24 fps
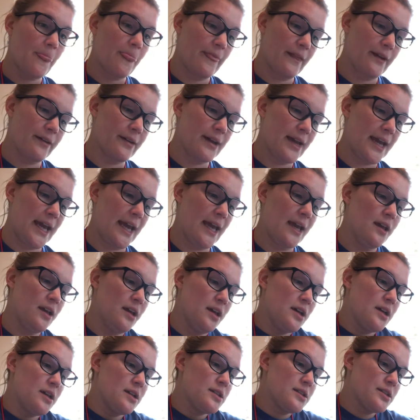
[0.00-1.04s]
Okay,
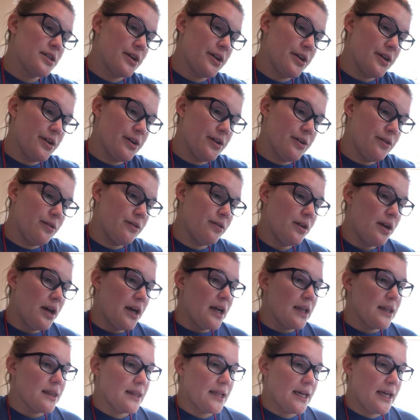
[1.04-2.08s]
so
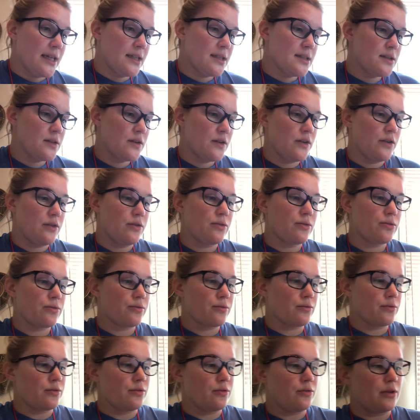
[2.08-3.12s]
let's go
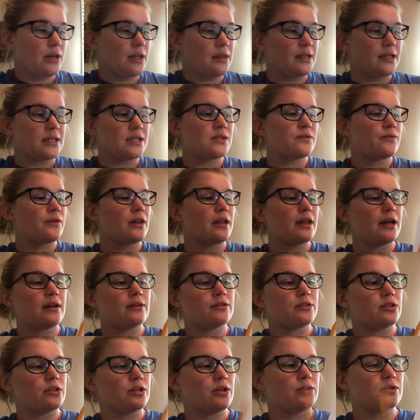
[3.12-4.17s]
through and let's fill out the
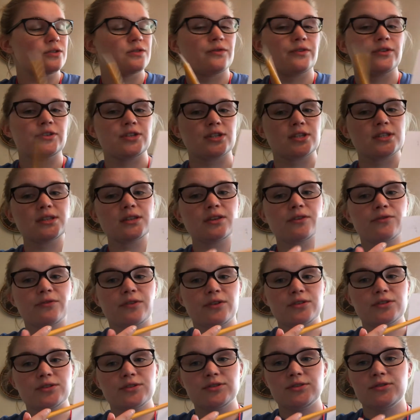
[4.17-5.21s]
notes for just the
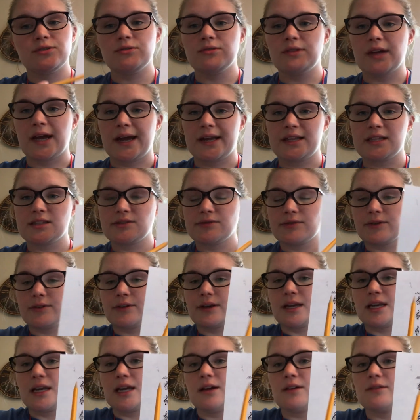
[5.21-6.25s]
first 2 lines for right
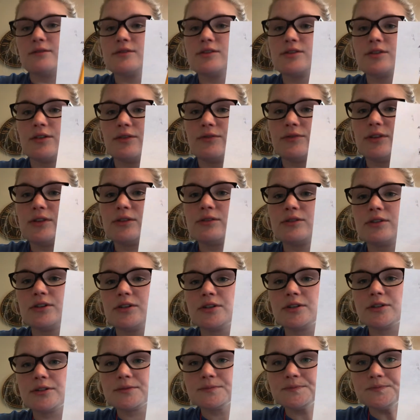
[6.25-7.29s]
now. So if you
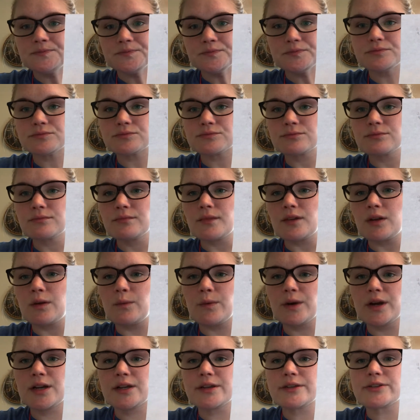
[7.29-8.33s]
look, we're
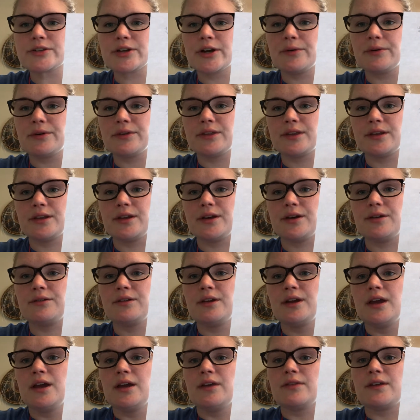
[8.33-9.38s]
going to start with the note
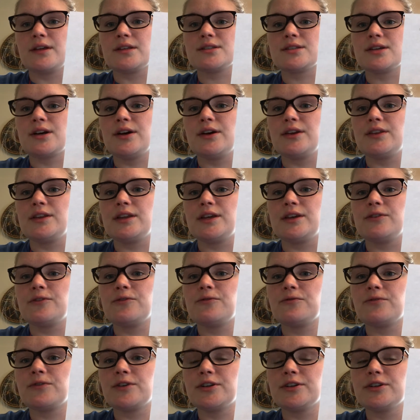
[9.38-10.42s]
that's on the
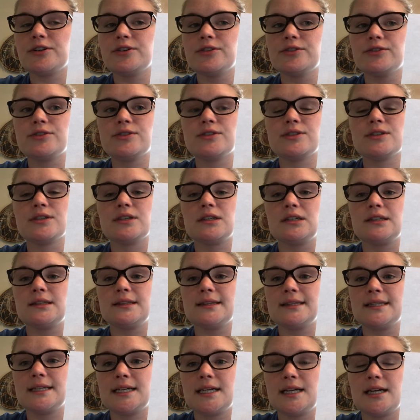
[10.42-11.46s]
first
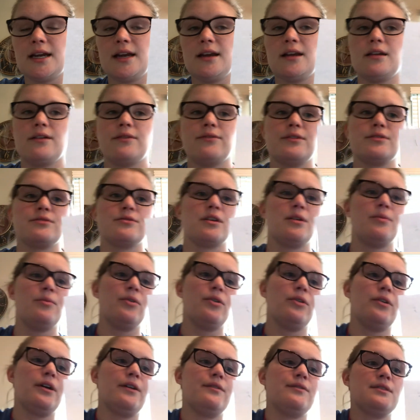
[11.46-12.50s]
line of the treble
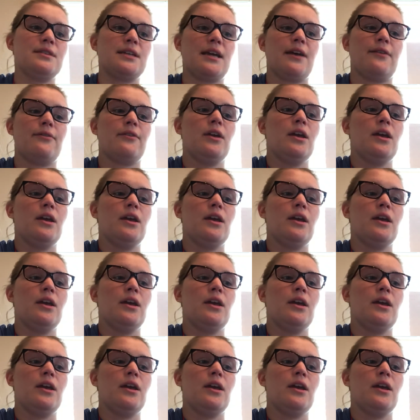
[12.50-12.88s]
clef staff.